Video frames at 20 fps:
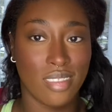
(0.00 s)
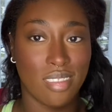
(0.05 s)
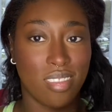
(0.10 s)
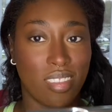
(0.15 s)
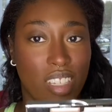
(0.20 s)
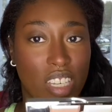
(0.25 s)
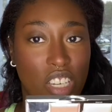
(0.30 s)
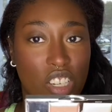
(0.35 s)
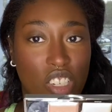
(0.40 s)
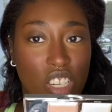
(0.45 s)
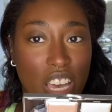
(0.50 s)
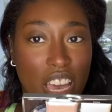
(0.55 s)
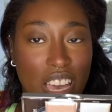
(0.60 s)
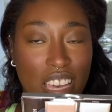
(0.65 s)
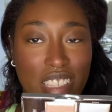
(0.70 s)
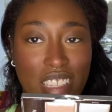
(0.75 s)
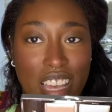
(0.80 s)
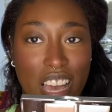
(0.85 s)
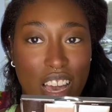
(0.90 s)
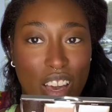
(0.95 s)
These
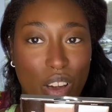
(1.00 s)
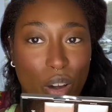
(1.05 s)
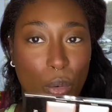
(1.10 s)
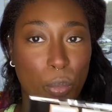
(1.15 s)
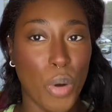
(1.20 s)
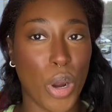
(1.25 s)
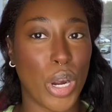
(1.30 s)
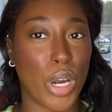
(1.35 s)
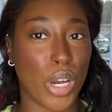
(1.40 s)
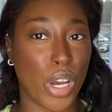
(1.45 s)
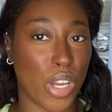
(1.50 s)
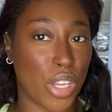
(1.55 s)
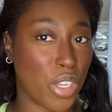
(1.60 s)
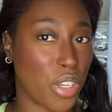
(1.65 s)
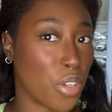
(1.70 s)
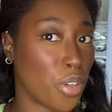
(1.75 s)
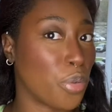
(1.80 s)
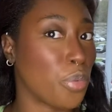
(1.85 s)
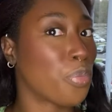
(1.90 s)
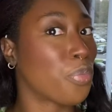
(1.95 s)
shades not going to work on
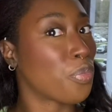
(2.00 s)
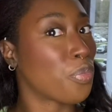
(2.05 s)
you,